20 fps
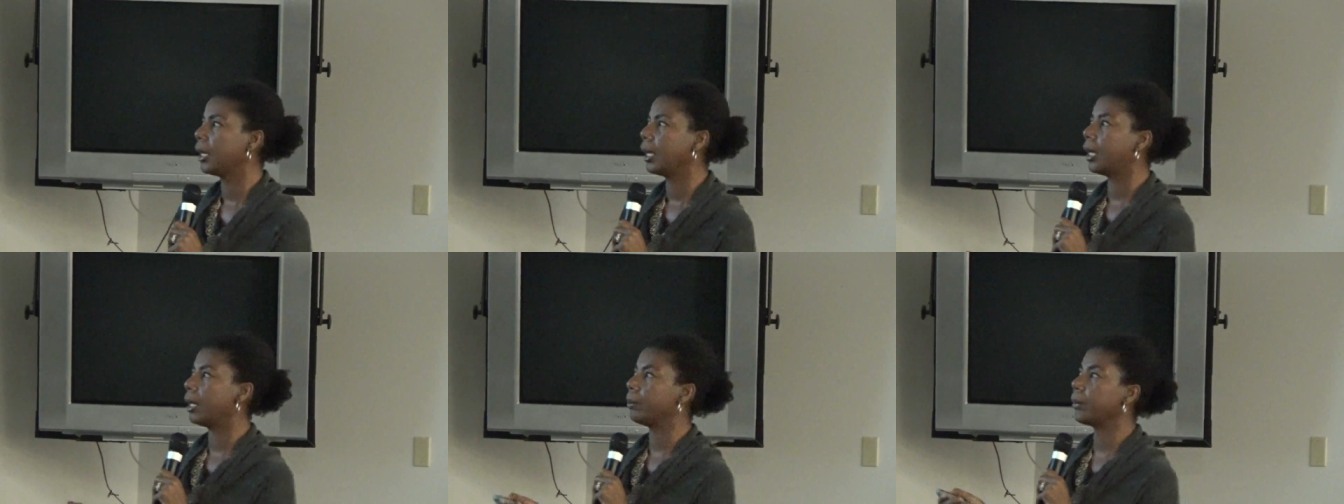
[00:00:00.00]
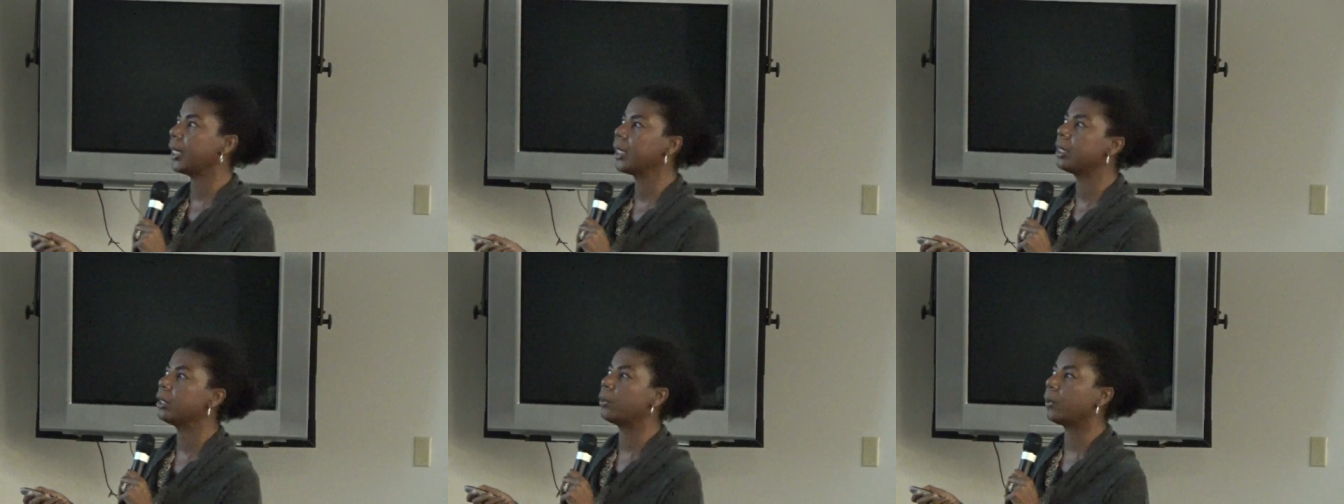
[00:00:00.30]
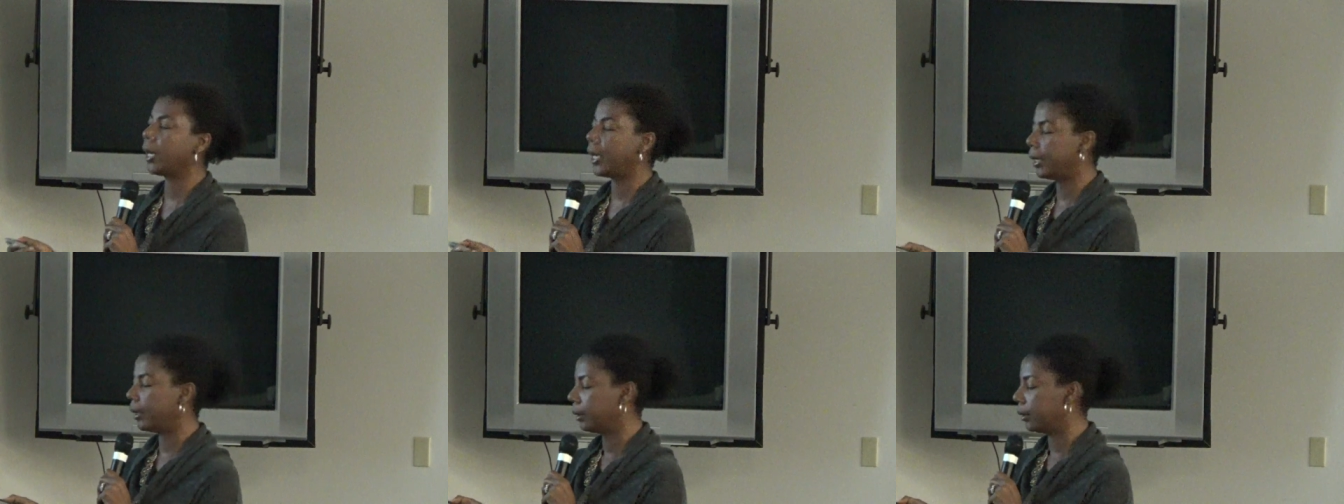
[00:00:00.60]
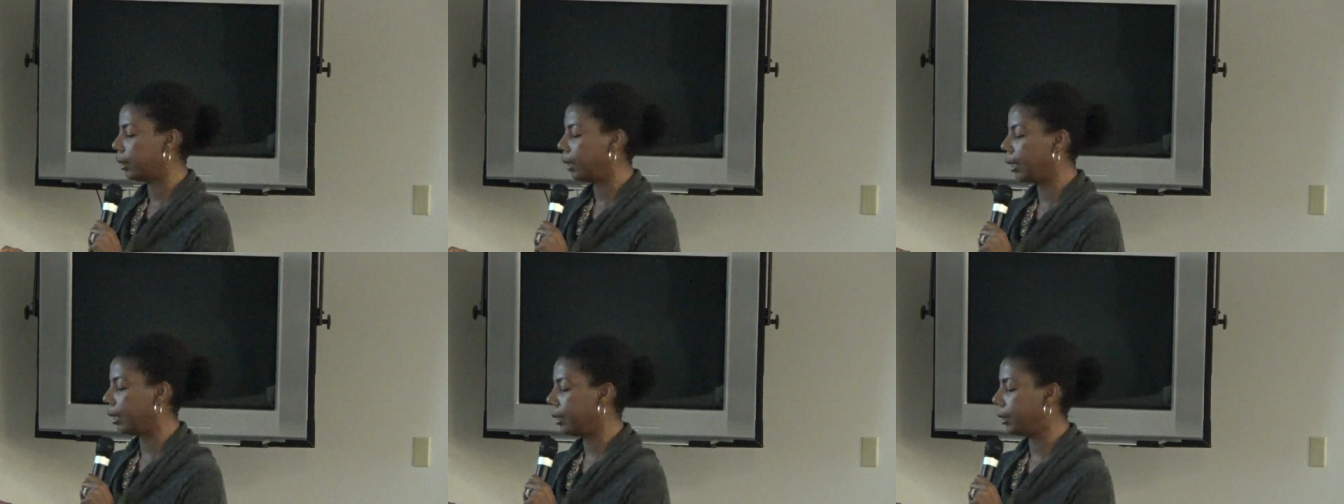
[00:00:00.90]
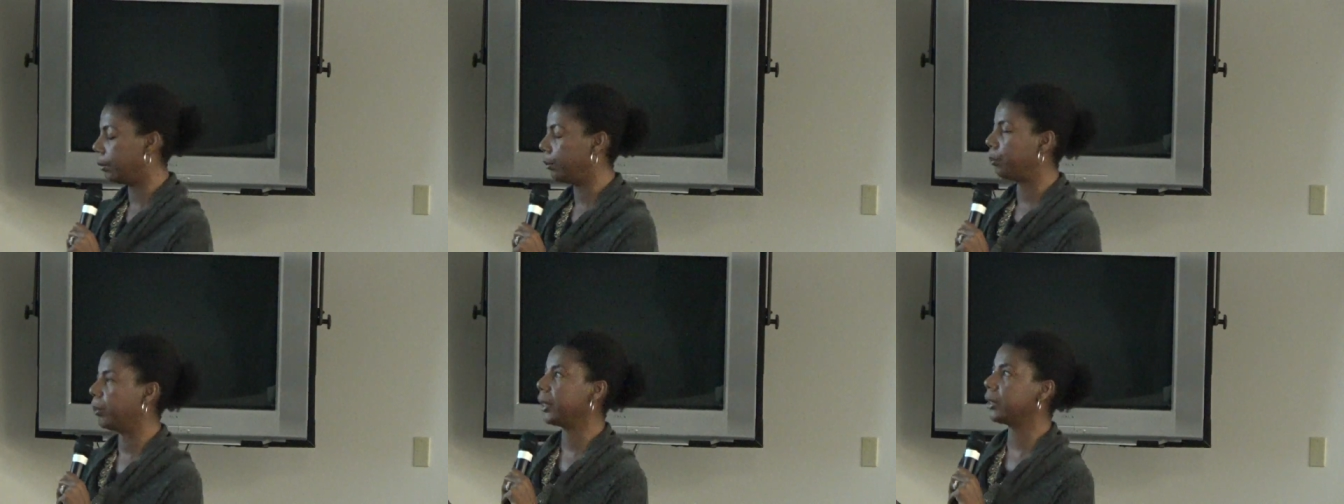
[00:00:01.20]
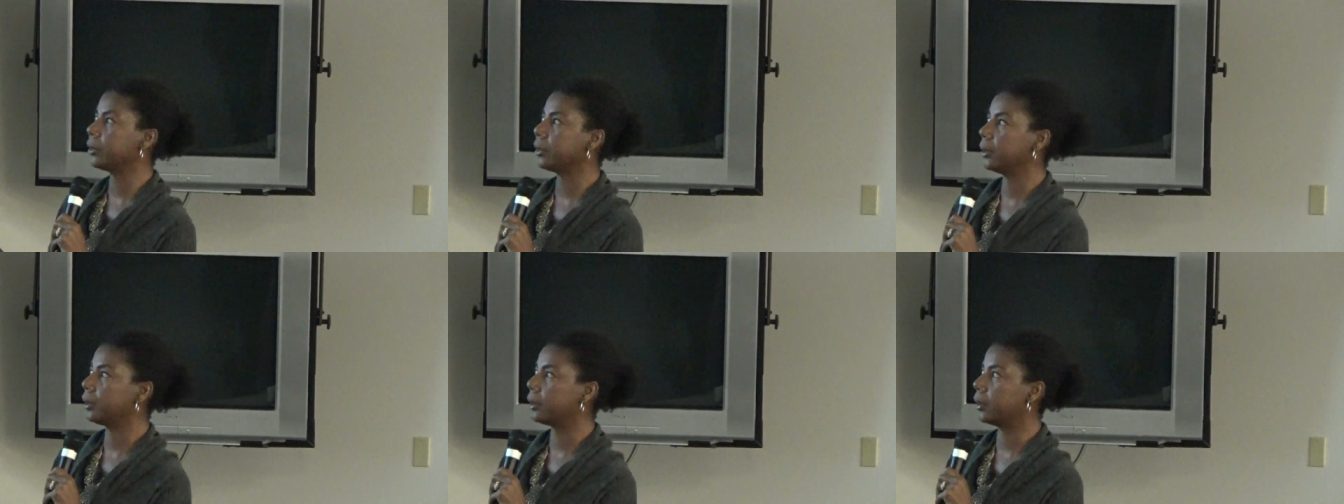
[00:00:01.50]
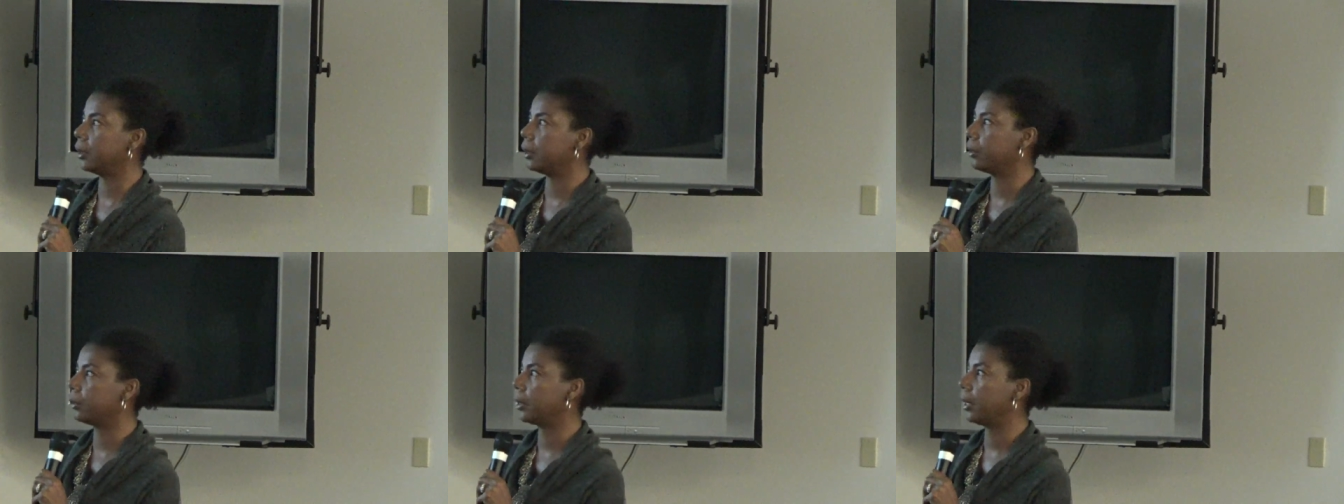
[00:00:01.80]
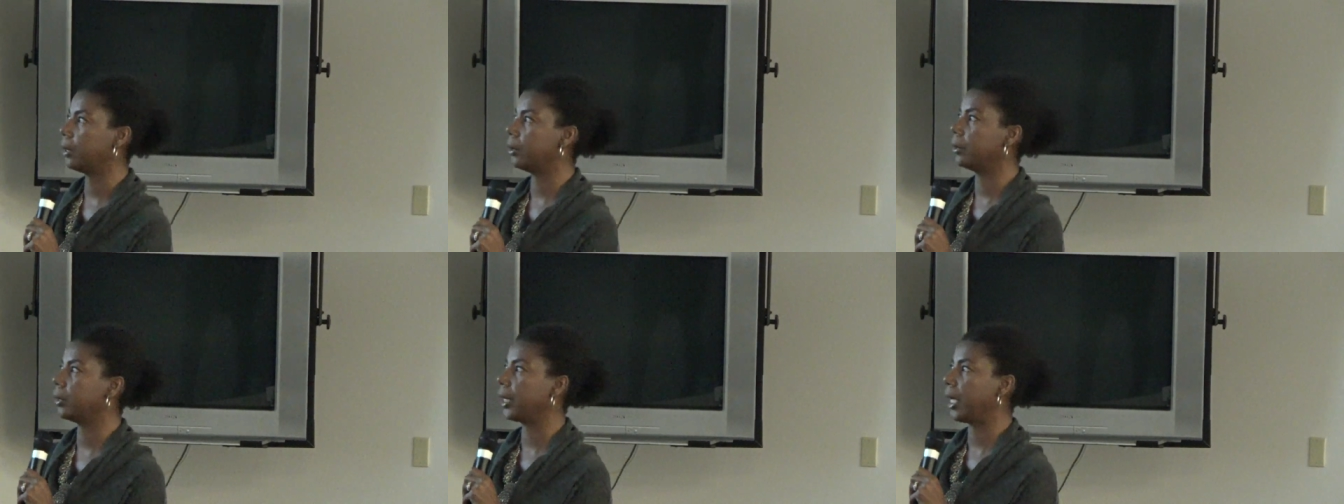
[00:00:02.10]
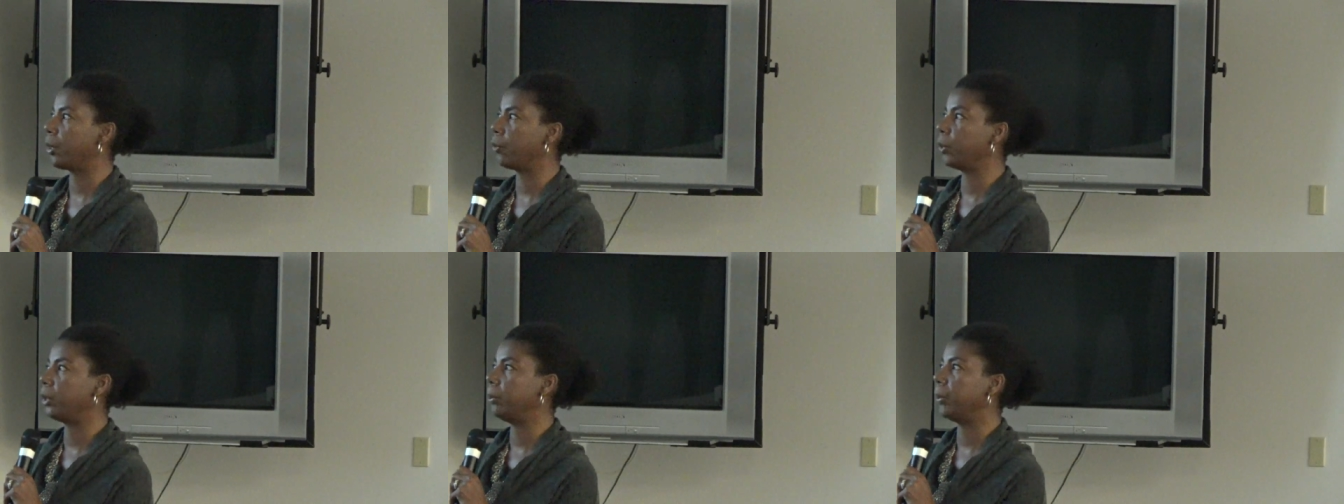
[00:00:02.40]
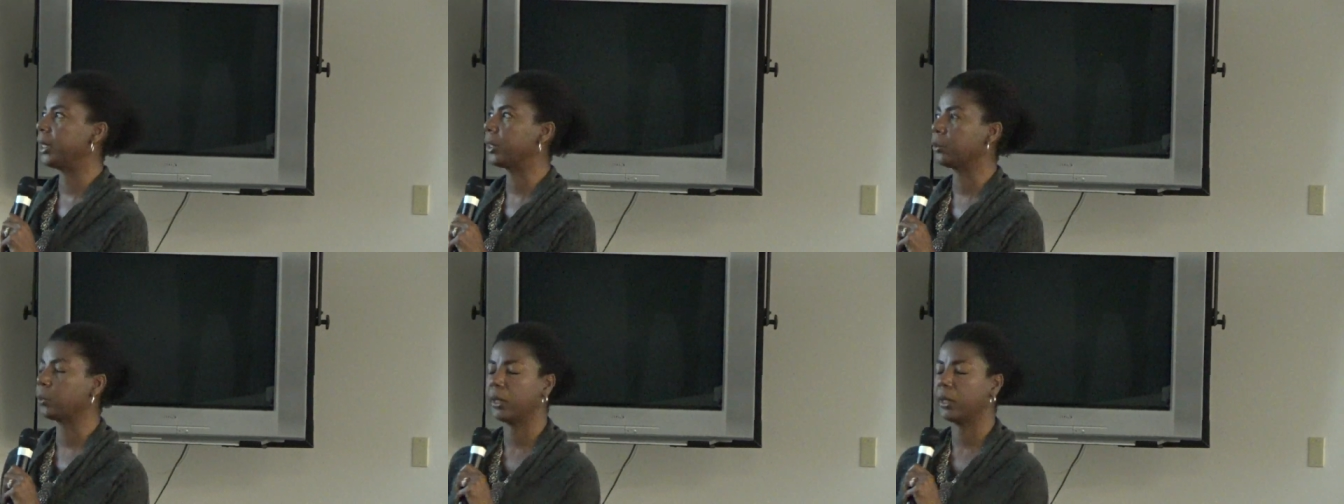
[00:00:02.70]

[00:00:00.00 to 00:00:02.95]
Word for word: Um, anyway, uh, businesses that, that we miss.